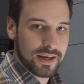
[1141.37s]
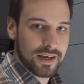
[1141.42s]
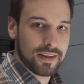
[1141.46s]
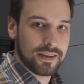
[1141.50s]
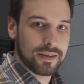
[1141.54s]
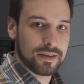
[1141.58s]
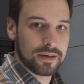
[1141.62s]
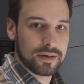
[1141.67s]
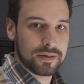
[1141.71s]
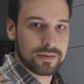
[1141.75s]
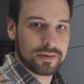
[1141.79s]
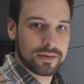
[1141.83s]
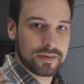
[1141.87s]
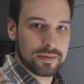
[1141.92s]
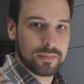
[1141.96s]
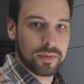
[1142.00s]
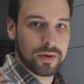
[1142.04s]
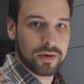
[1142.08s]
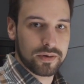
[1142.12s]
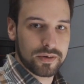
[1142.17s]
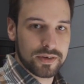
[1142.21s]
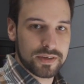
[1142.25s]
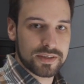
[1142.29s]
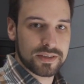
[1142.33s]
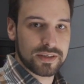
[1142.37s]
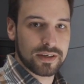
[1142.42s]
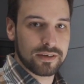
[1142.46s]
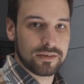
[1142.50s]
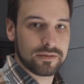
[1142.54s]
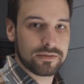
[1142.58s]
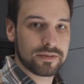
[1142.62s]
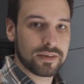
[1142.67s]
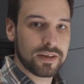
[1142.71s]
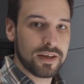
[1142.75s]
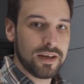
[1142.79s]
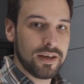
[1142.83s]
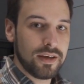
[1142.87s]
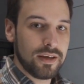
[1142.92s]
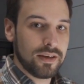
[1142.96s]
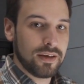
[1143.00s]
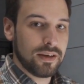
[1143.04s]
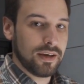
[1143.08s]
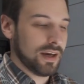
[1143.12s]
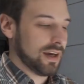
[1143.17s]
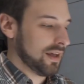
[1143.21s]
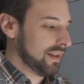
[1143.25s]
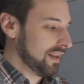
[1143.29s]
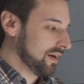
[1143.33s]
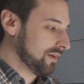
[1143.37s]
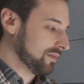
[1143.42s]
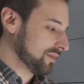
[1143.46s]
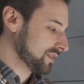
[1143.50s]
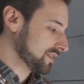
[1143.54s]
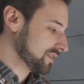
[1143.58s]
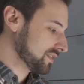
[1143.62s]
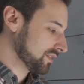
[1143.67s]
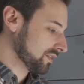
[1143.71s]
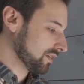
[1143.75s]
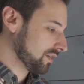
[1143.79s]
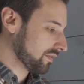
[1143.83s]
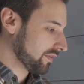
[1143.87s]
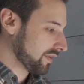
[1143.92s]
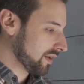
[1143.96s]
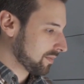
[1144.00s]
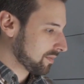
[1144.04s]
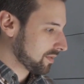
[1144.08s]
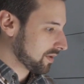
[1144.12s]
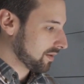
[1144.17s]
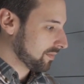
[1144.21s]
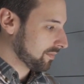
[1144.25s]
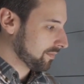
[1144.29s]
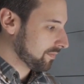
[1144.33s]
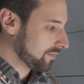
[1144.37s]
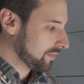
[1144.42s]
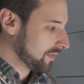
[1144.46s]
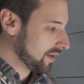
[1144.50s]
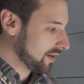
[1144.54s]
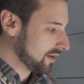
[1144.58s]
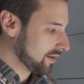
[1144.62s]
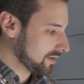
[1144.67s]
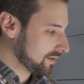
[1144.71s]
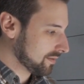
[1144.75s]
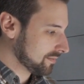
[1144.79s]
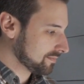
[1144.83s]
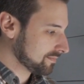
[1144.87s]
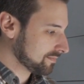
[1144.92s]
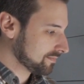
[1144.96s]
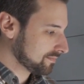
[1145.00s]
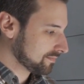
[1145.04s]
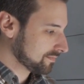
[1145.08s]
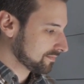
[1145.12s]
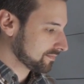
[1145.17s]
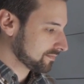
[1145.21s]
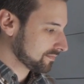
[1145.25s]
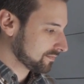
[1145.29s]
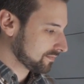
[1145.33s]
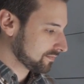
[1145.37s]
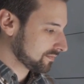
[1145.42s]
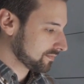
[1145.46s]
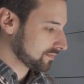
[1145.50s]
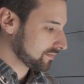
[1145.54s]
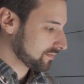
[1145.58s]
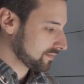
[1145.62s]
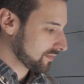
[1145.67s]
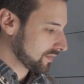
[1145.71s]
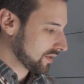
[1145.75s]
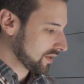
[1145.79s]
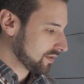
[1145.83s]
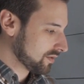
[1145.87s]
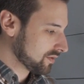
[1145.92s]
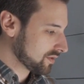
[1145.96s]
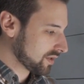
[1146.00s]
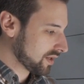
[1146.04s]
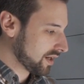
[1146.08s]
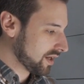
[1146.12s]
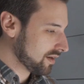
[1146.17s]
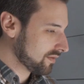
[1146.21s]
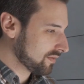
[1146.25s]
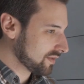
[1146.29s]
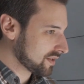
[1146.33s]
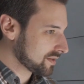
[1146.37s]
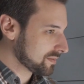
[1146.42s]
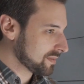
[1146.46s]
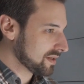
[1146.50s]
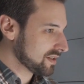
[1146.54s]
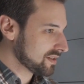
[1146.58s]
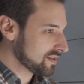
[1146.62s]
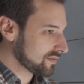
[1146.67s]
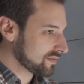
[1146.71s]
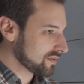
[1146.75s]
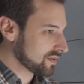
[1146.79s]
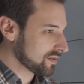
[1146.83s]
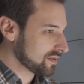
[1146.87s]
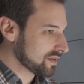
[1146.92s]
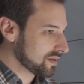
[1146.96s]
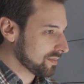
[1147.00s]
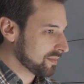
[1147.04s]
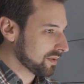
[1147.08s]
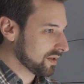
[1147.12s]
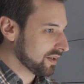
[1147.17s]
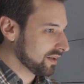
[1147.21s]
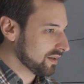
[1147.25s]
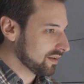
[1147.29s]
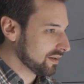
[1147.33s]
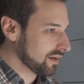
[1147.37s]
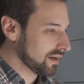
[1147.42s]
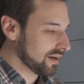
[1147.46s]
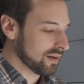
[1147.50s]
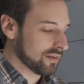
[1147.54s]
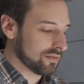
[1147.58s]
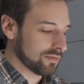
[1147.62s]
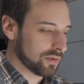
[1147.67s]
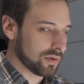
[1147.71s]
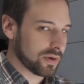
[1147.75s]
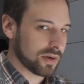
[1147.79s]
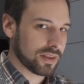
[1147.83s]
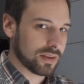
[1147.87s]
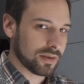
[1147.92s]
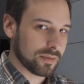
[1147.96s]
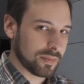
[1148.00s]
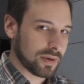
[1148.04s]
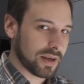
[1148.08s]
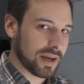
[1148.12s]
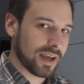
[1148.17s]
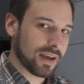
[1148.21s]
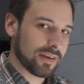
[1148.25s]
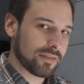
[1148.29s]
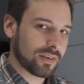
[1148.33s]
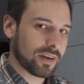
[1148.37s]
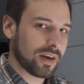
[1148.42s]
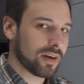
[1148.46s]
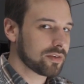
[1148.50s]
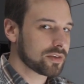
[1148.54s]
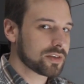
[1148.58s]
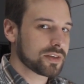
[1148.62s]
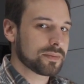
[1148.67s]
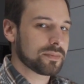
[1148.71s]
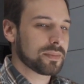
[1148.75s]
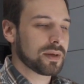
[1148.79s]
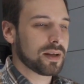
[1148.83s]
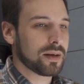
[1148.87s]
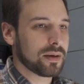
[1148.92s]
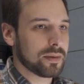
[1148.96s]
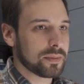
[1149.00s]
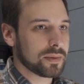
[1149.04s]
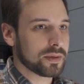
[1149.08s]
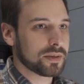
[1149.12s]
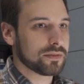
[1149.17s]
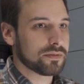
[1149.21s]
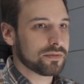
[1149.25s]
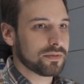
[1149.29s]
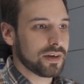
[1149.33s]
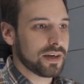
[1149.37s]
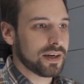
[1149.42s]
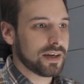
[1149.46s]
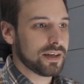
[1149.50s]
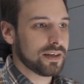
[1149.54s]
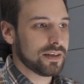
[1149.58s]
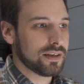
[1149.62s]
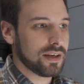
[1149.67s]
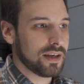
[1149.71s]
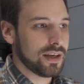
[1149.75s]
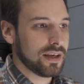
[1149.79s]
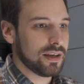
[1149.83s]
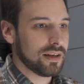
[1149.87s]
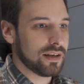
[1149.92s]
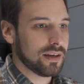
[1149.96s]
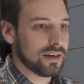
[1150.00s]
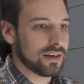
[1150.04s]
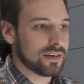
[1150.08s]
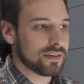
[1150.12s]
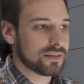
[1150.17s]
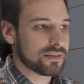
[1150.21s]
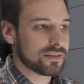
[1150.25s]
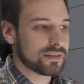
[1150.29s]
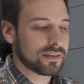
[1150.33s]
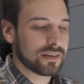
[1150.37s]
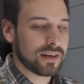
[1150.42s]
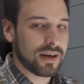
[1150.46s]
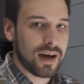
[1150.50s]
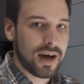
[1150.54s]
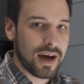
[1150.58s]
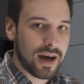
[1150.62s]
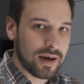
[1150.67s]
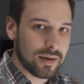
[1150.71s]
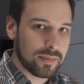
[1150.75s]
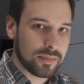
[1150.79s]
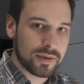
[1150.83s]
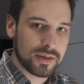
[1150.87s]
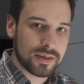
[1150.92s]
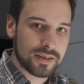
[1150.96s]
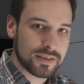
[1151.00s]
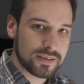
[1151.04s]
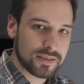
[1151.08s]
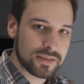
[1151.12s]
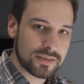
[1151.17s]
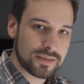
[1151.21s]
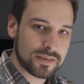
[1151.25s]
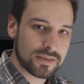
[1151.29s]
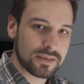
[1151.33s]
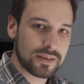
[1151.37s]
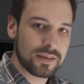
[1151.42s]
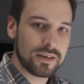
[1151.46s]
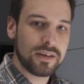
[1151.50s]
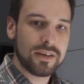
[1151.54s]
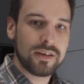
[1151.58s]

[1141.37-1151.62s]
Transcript: and the motor itself, and that would solve that problem. Those are kind of expensive, so typically I avoid them, and I haven't actually been able to find a nice hobbyist